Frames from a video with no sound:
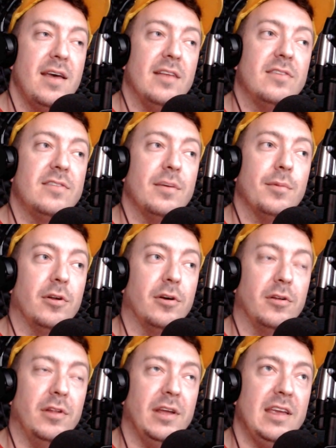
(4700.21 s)
And
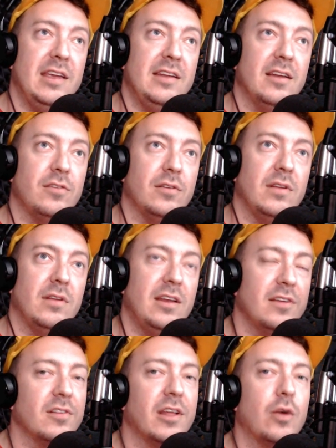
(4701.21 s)
similarly, he doesn't
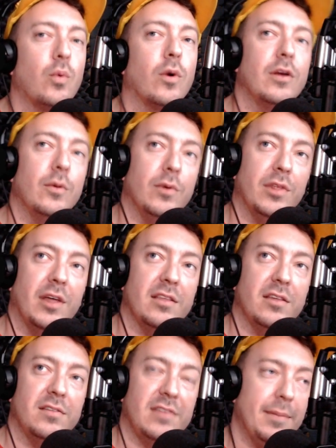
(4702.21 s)
like working with like
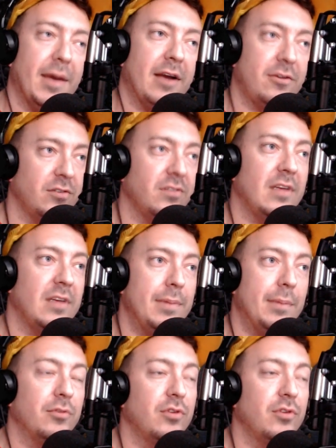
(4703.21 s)
the same actors and same people.